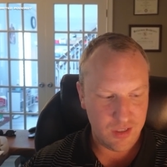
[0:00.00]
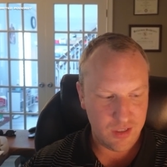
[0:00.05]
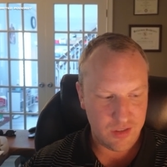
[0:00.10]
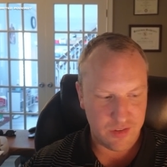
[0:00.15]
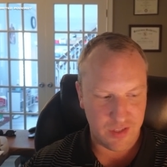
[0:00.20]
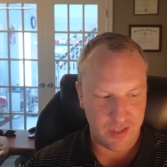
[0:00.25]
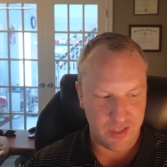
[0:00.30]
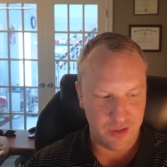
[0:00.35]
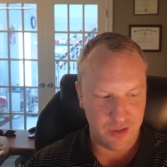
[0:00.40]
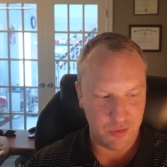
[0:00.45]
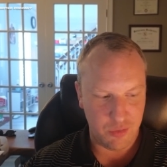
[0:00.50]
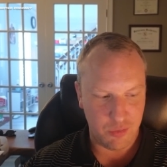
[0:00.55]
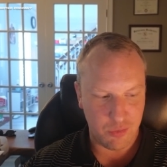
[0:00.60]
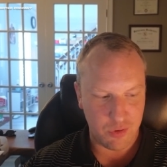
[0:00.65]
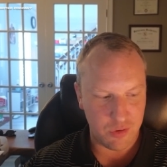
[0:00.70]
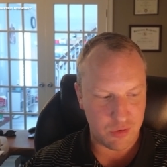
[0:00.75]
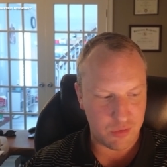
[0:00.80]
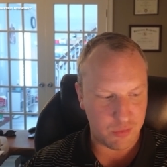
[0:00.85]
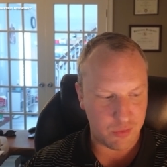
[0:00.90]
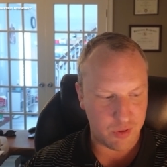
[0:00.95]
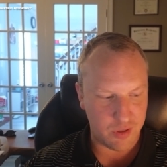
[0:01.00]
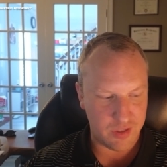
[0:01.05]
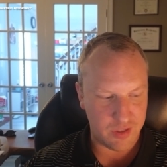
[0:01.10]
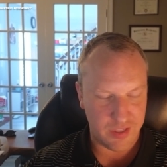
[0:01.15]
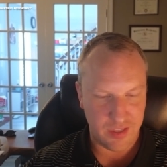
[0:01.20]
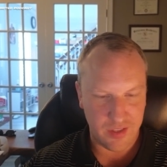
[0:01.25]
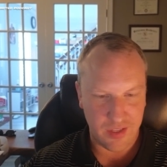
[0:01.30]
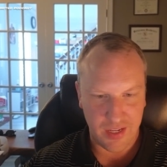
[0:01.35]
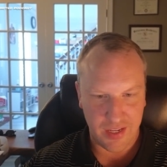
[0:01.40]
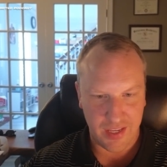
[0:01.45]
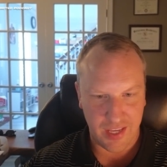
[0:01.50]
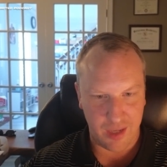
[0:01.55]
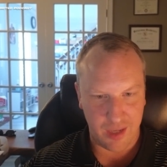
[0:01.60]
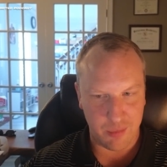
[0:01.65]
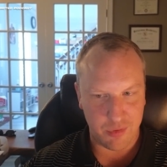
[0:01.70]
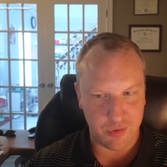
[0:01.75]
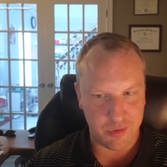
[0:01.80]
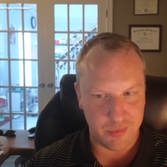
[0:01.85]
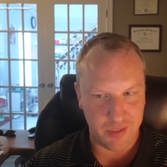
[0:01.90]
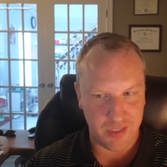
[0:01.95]
that you weren't really like
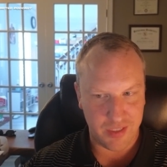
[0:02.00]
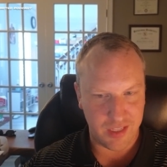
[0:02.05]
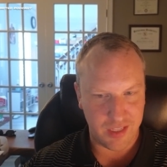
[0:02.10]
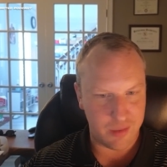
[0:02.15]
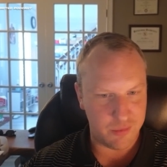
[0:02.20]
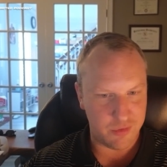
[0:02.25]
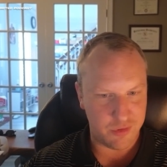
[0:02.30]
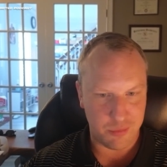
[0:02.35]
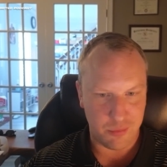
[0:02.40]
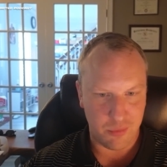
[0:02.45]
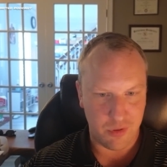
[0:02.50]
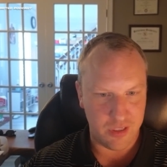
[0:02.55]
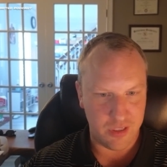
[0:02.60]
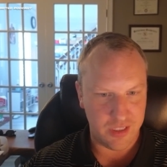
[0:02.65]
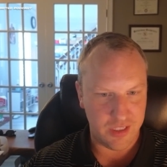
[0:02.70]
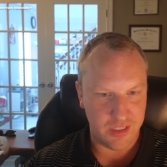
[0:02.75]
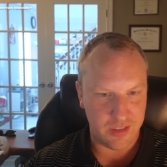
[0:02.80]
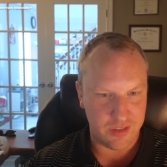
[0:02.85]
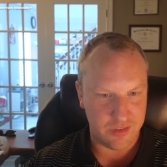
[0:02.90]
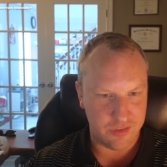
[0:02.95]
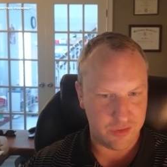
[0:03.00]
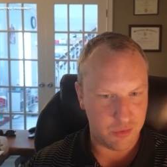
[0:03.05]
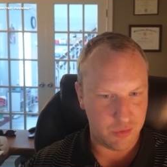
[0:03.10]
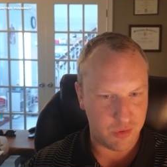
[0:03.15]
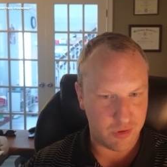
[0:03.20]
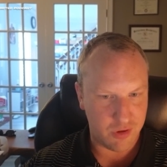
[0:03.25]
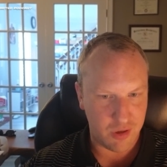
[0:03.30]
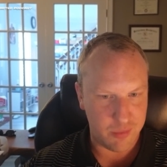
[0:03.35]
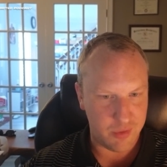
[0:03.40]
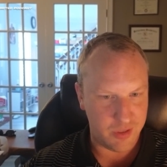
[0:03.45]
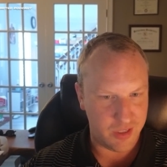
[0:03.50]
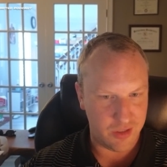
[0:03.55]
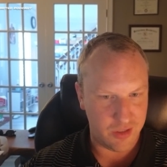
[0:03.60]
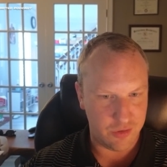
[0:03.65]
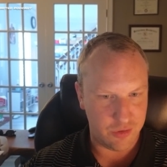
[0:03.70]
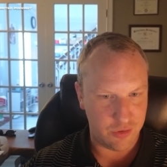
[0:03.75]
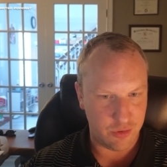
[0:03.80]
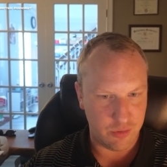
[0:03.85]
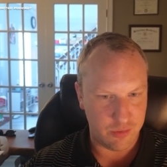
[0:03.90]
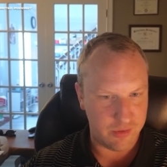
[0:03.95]
able to make that much money unless you were coming
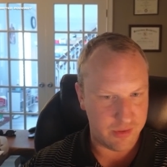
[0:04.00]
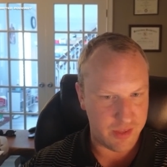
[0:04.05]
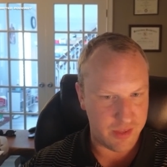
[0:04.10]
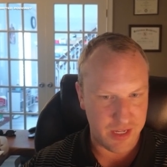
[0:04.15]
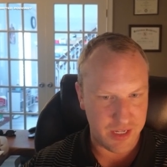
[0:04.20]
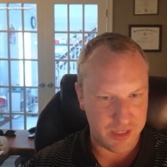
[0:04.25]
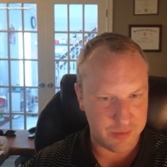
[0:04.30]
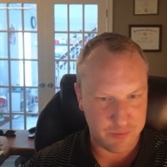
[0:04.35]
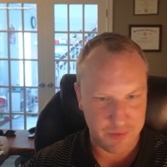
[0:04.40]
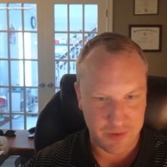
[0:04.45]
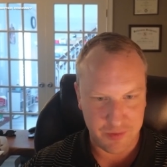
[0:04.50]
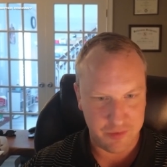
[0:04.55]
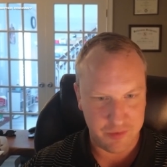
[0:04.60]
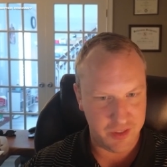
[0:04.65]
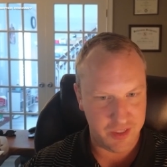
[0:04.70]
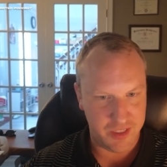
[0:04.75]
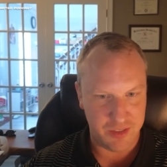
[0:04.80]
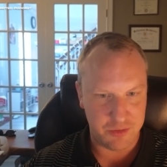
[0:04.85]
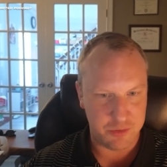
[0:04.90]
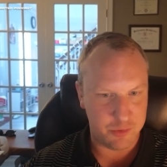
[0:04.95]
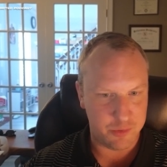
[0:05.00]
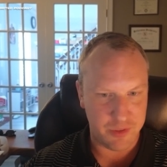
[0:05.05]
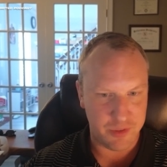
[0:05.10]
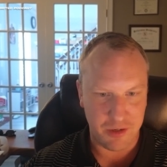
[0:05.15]
into it with like 15 20